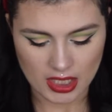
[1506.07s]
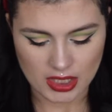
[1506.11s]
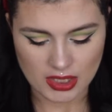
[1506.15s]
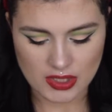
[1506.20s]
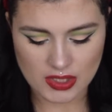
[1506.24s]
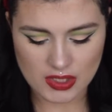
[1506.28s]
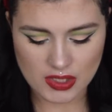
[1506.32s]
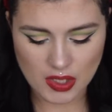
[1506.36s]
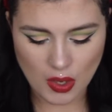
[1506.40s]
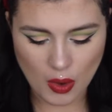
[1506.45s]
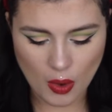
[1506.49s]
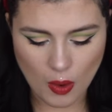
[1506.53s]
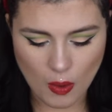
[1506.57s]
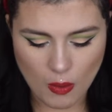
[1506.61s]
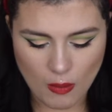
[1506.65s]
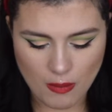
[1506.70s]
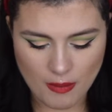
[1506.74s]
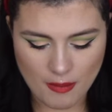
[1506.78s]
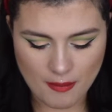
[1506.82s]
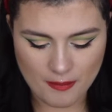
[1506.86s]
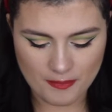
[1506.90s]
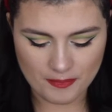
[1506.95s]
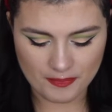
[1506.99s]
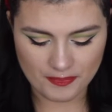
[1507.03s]

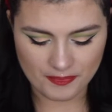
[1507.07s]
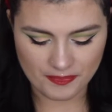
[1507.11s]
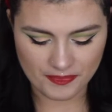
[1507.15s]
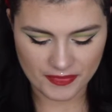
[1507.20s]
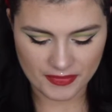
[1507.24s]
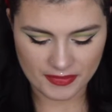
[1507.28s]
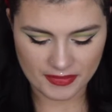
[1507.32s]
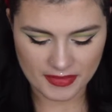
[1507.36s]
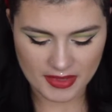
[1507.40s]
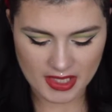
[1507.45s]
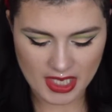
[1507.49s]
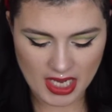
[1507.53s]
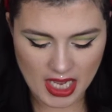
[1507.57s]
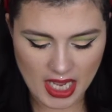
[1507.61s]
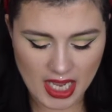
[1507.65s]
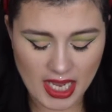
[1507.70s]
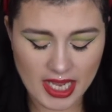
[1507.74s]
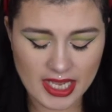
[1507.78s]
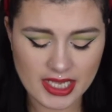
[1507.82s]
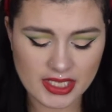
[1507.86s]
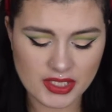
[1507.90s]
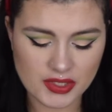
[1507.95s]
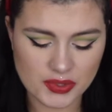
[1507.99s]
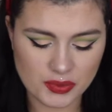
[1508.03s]
So
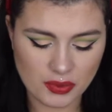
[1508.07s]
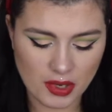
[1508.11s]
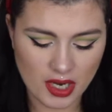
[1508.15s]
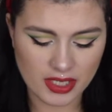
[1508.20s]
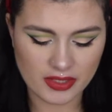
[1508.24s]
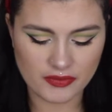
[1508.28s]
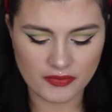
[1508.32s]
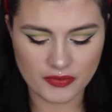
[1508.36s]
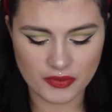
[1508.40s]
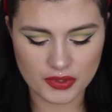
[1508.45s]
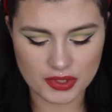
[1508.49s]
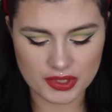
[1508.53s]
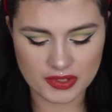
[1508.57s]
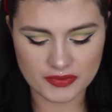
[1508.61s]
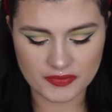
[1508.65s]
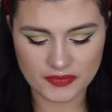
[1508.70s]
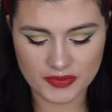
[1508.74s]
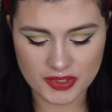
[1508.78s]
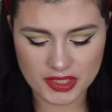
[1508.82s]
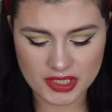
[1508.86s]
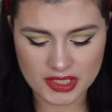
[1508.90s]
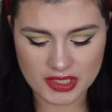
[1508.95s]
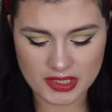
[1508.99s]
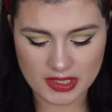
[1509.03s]
I tried for the
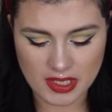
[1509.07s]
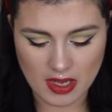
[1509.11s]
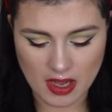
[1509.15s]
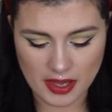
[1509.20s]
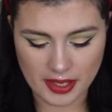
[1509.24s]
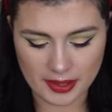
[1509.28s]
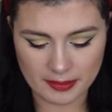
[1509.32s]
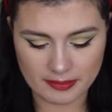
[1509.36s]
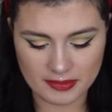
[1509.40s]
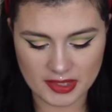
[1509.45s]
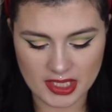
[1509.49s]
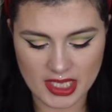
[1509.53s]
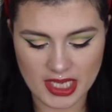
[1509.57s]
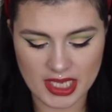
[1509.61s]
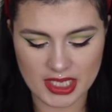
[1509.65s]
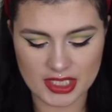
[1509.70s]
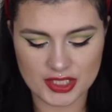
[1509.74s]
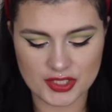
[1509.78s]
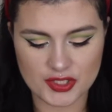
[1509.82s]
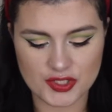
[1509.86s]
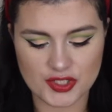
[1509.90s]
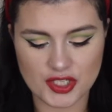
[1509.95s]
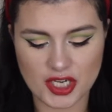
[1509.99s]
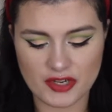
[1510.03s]
first time
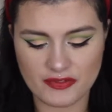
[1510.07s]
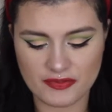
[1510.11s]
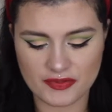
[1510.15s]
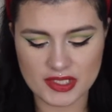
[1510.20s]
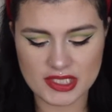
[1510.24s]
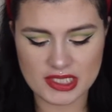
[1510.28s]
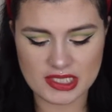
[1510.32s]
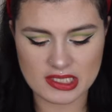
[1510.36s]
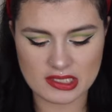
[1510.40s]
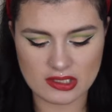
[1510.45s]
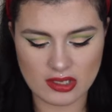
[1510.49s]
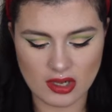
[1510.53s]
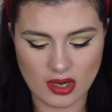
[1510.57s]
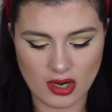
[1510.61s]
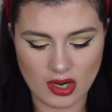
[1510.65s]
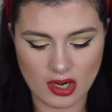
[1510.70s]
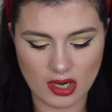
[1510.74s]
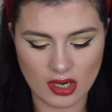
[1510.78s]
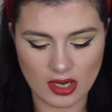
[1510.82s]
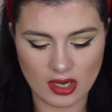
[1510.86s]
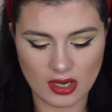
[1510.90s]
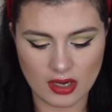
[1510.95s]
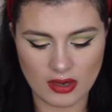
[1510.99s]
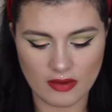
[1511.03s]
the Jeffree
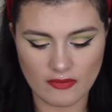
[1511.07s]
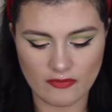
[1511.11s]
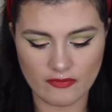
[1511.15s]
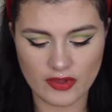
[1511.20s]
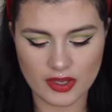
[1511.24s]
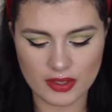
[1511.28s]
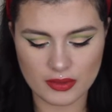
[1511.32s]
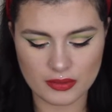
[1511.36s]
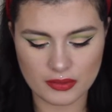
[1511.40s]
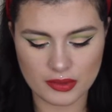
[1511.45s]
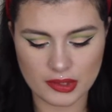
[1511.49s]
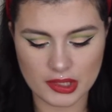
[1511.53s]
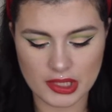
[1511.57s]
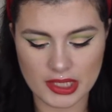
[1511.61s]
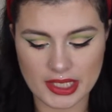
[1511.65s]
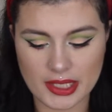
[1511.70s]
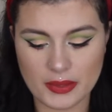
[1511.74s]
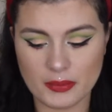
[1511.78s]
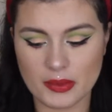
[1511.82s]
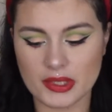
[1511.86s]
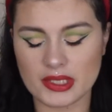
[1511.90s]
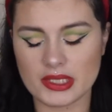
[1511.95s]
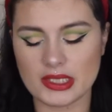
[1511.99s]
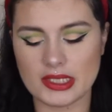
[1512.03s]
Star Velour
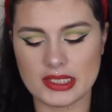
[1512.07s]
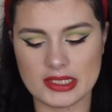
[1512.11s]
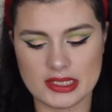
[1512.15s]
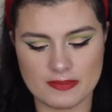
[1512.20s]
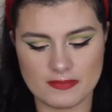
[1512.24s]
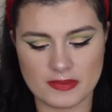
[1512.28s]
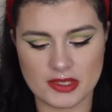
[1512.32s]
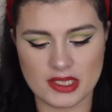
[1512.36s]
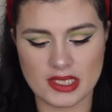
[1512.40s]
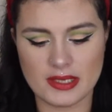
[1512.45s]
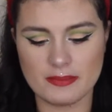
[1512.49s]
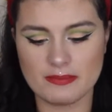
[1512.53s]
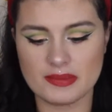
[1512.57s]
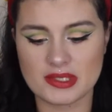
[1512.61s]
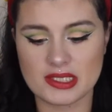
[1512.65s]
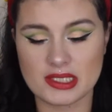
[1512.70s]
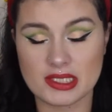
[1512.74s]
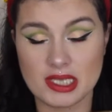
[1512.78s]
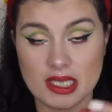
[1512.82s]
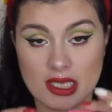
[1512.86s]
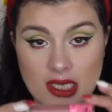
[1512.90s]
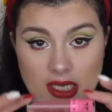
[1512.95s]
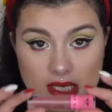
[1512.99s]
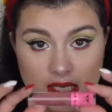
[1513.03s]
Liquid
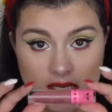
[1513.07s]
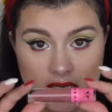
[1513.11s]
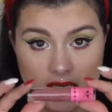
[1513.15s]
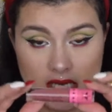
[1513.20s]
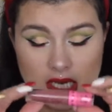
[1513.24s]
Lipstick.